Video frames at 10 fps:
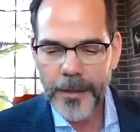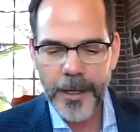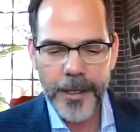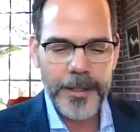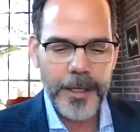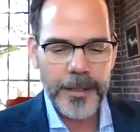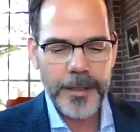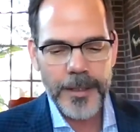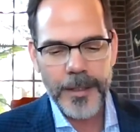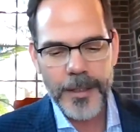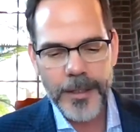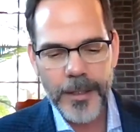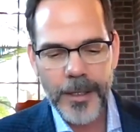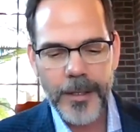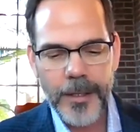the
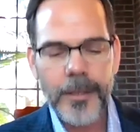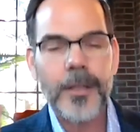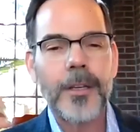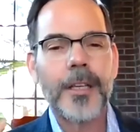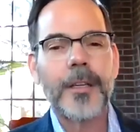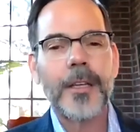injustices in, in,